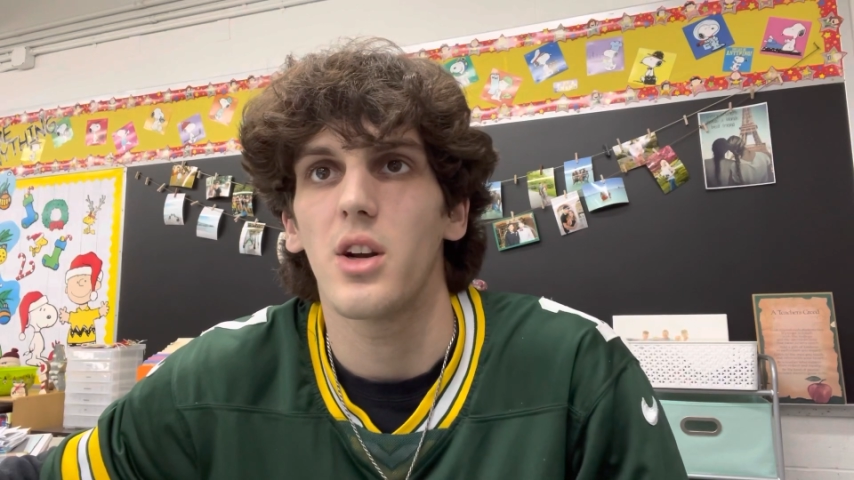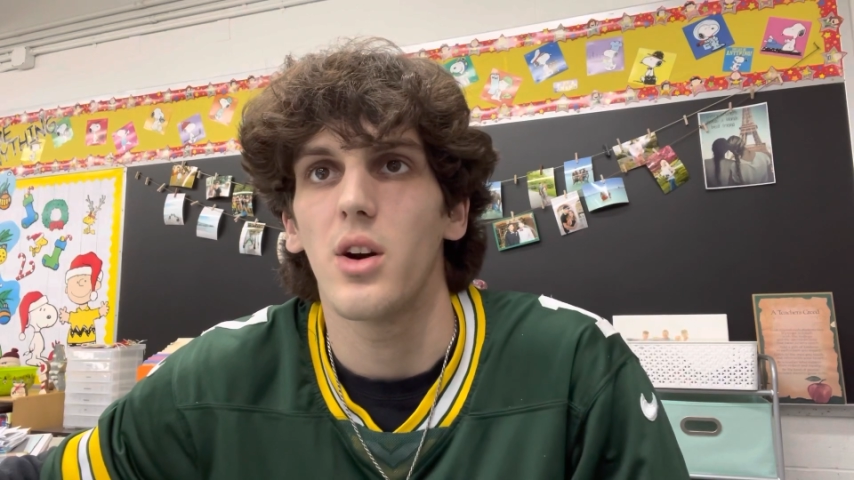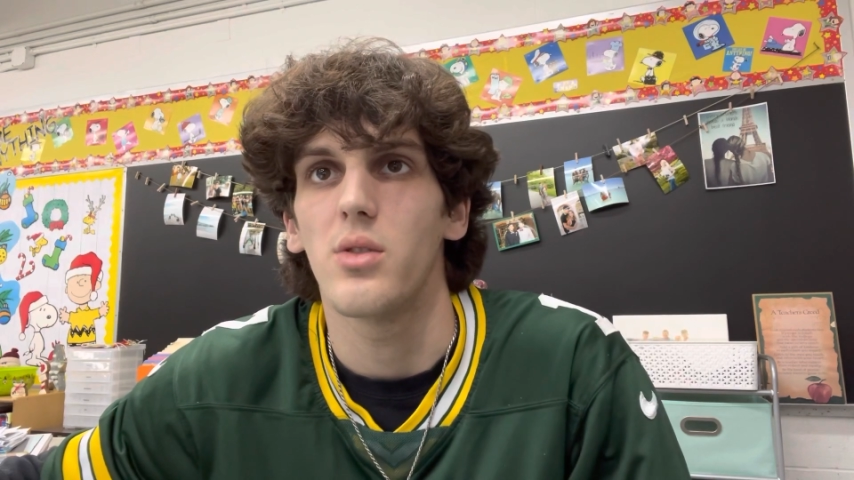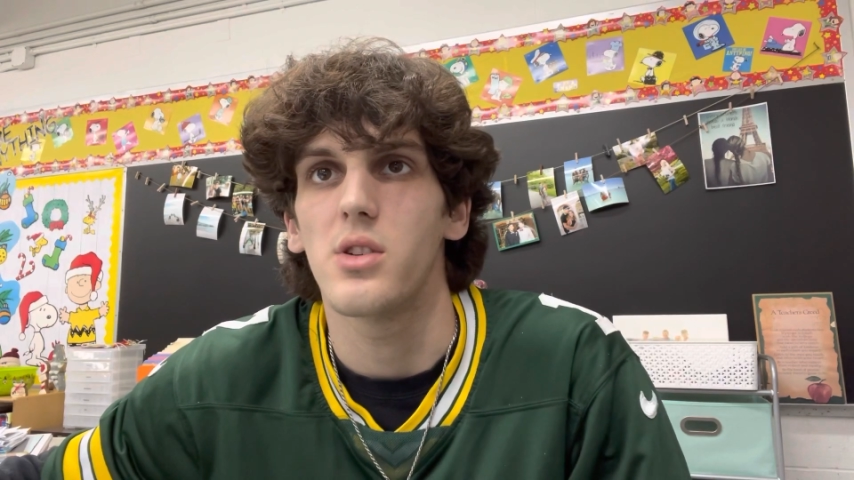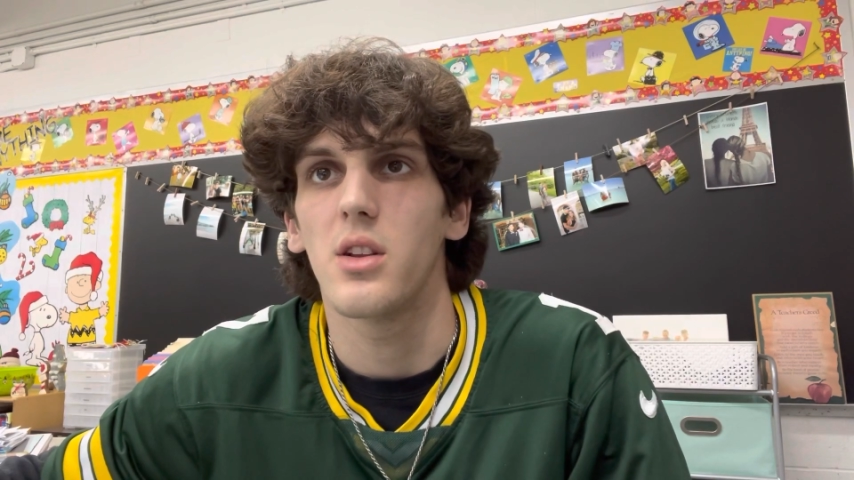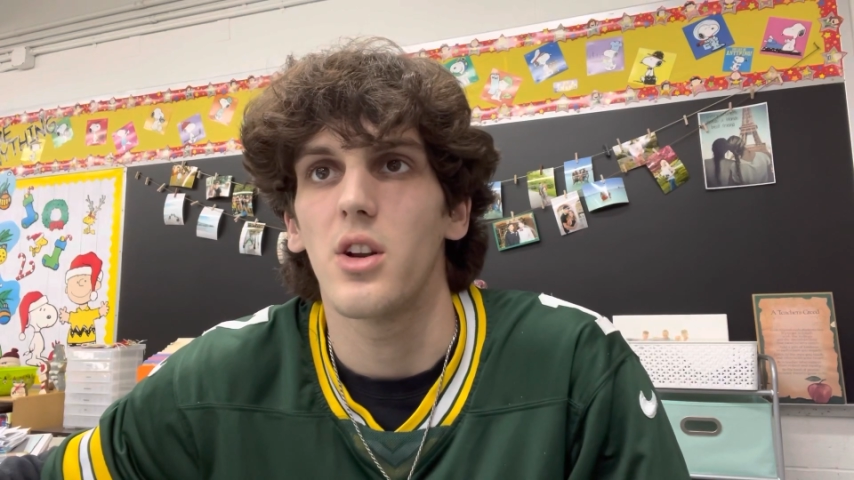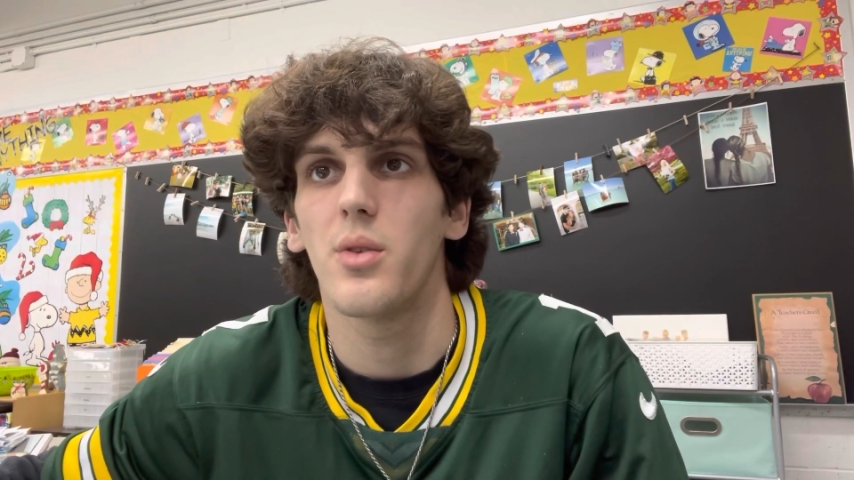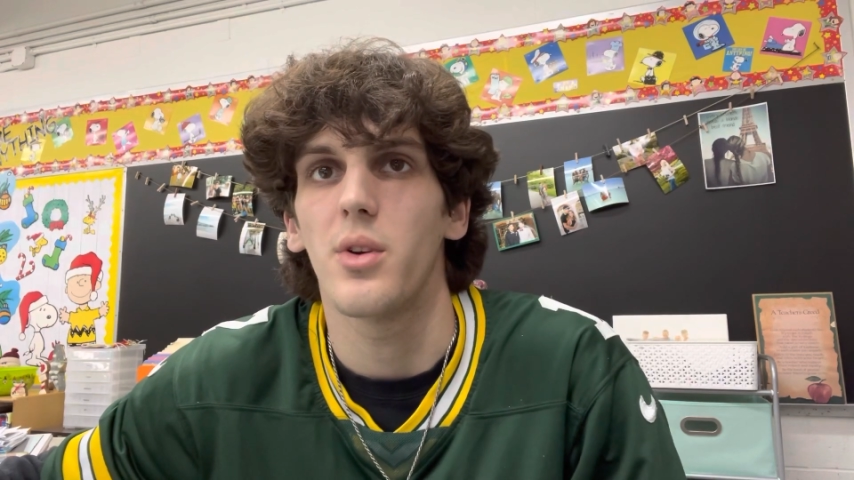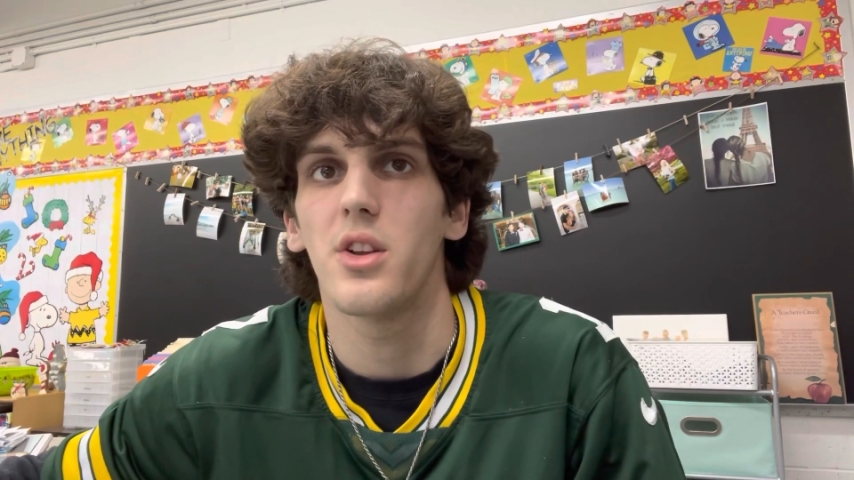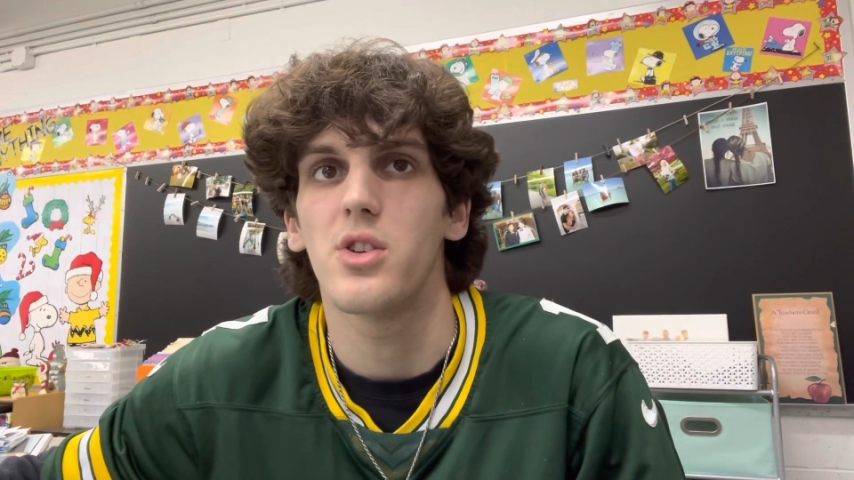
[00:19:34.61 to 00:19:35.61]
coach
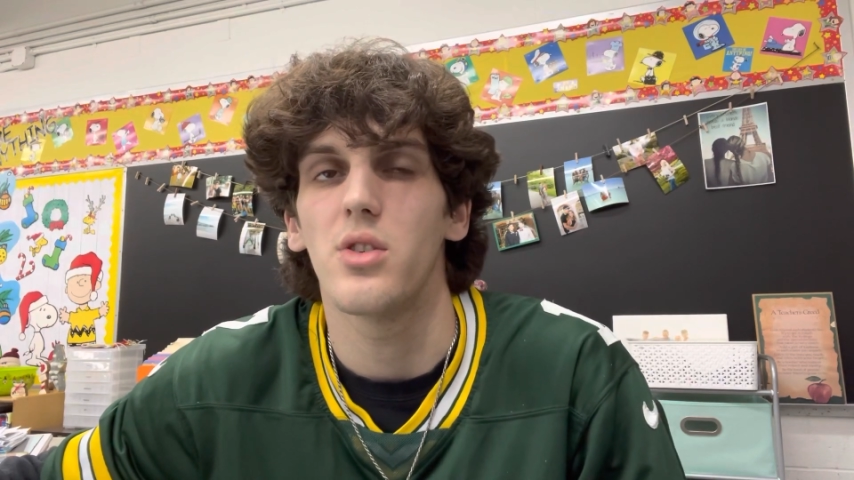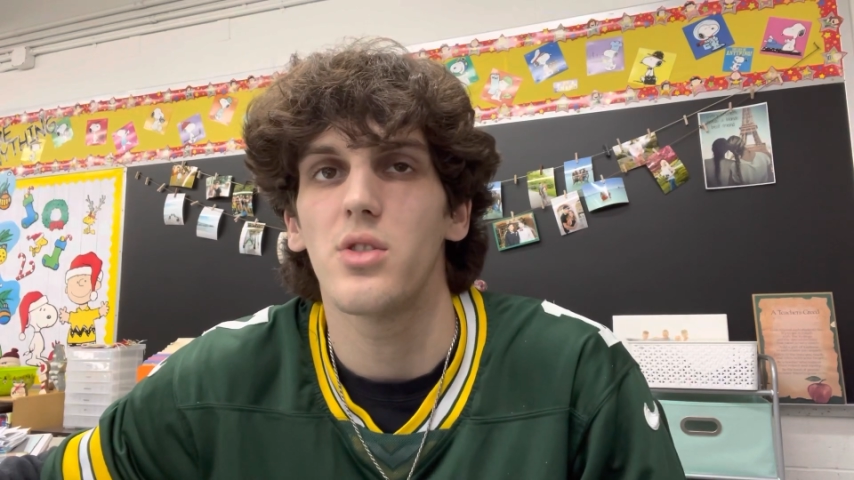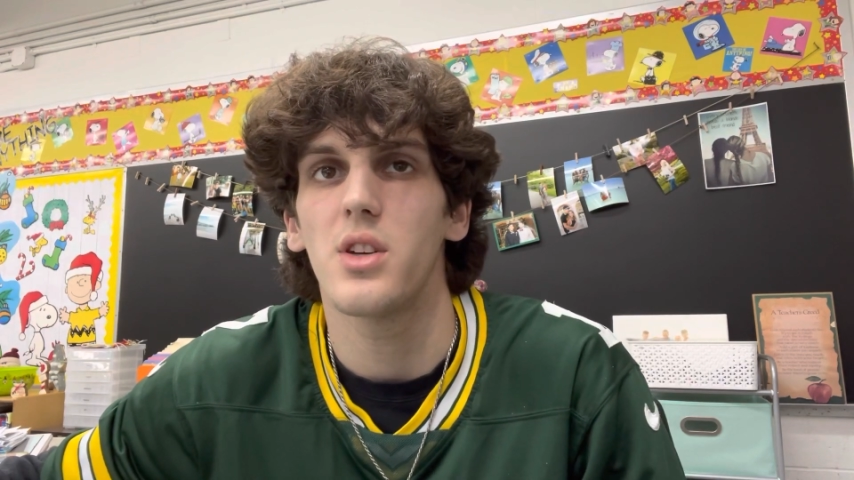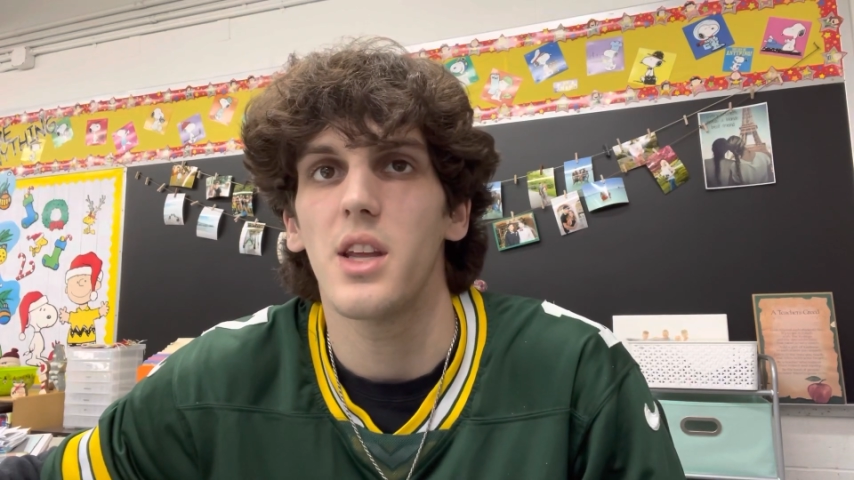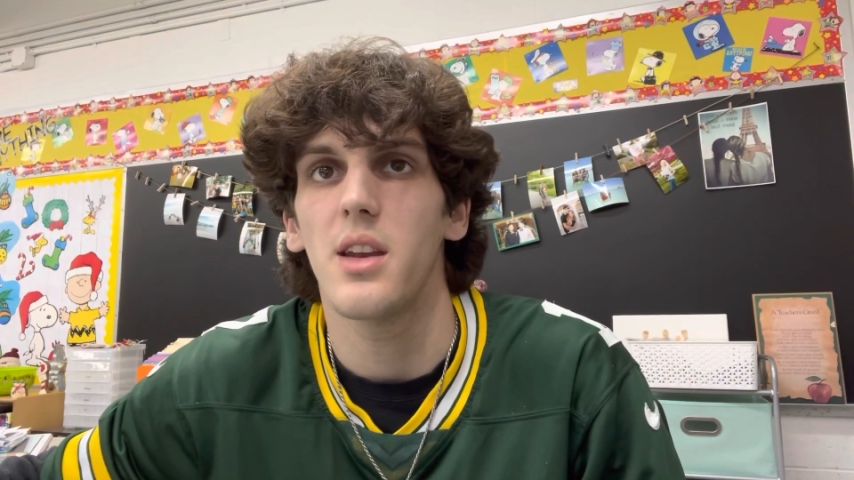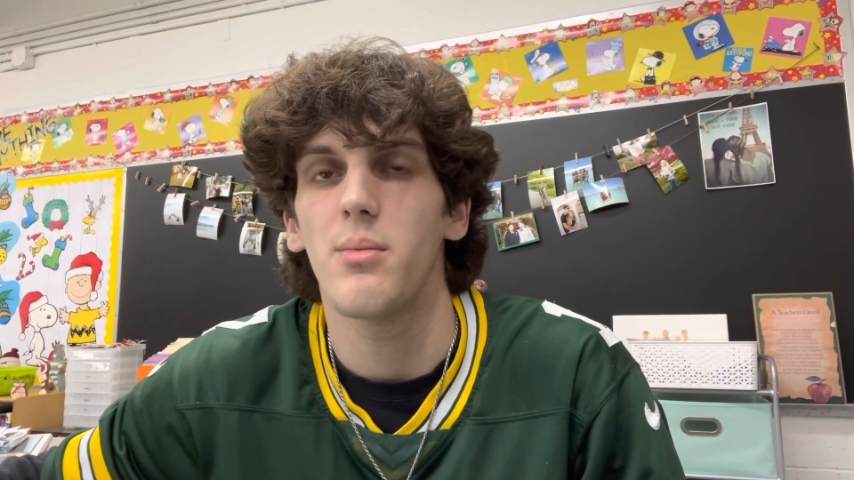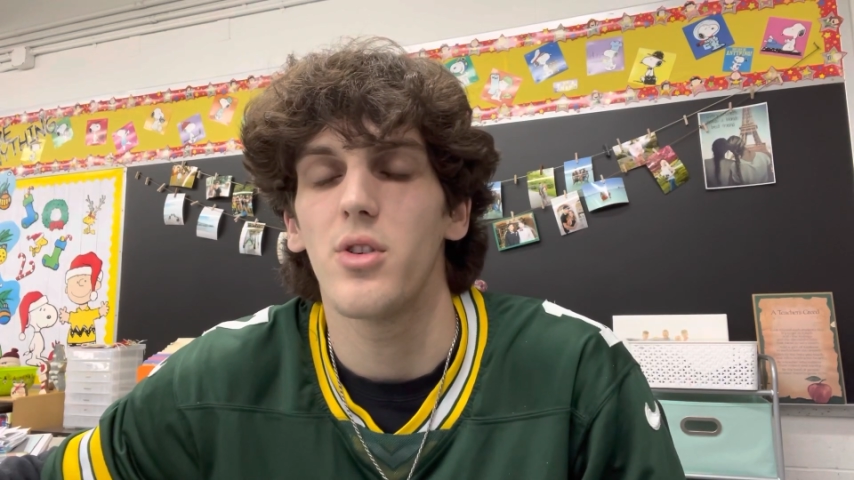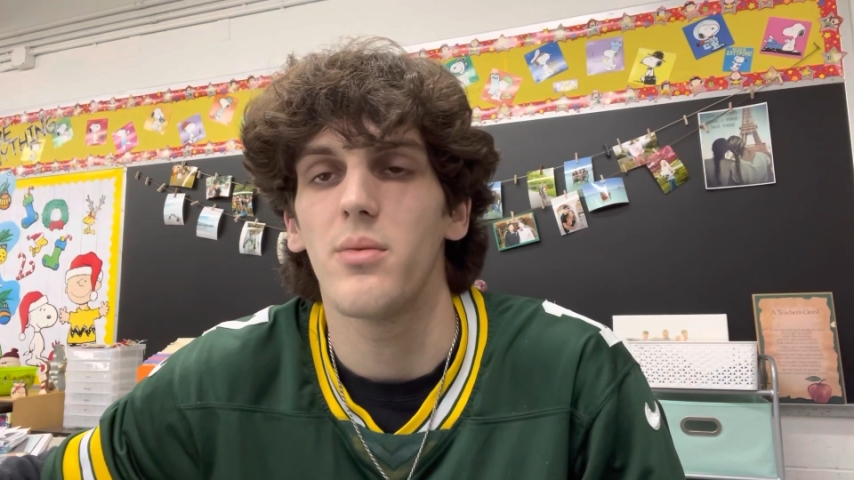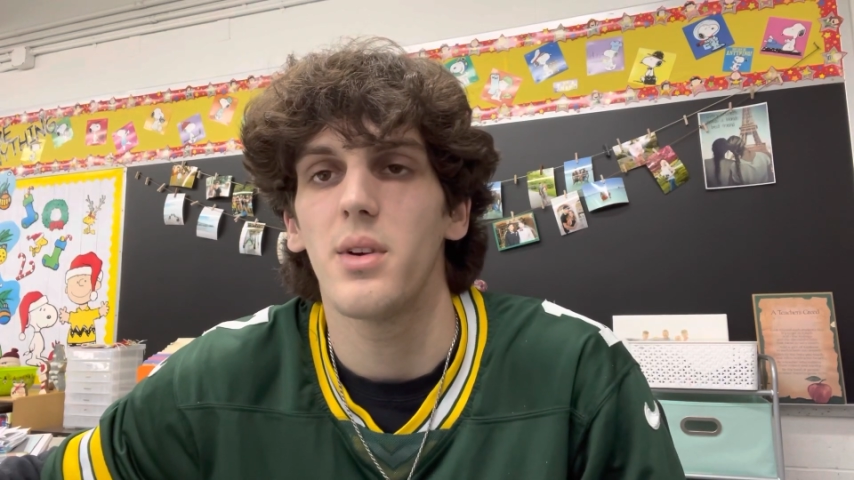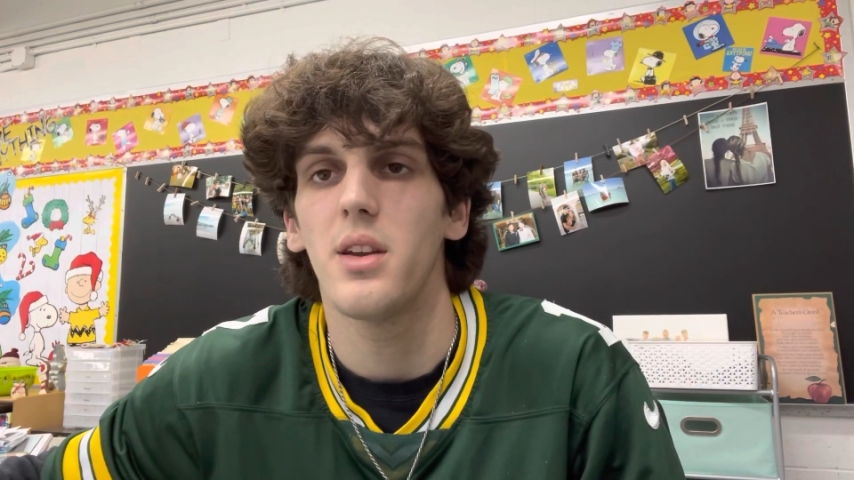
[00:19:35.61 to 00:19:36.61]
learn where the children need
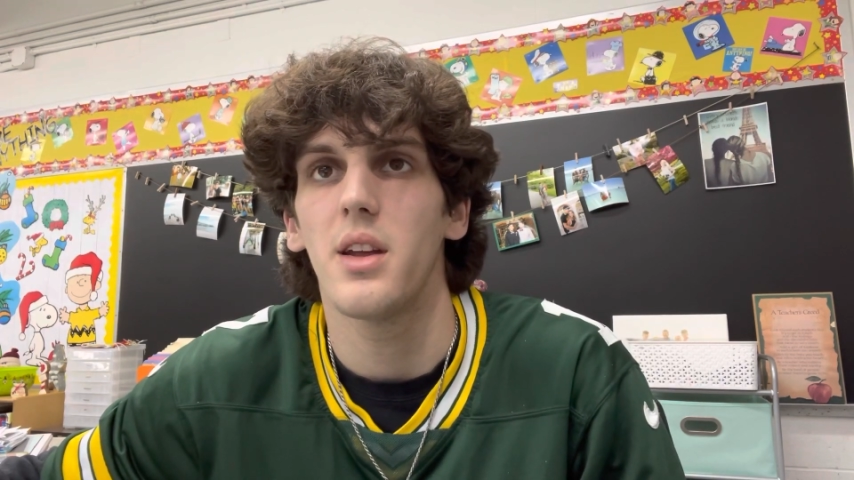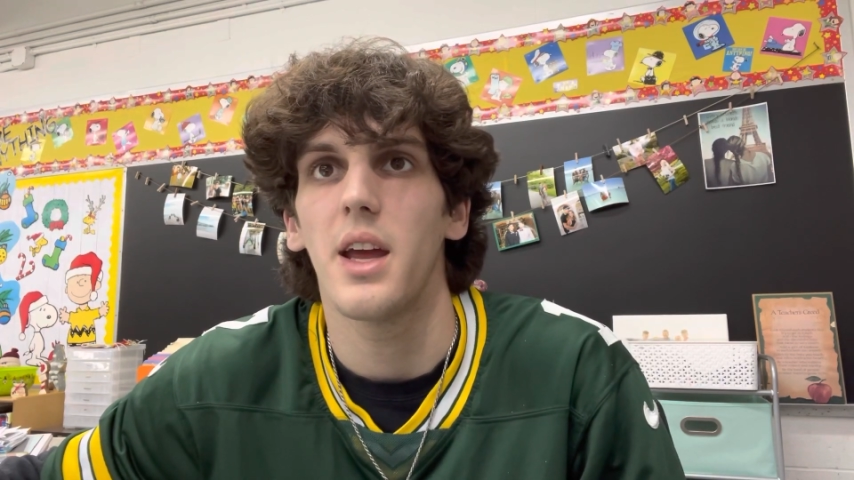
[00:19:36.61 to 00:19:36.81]
improvement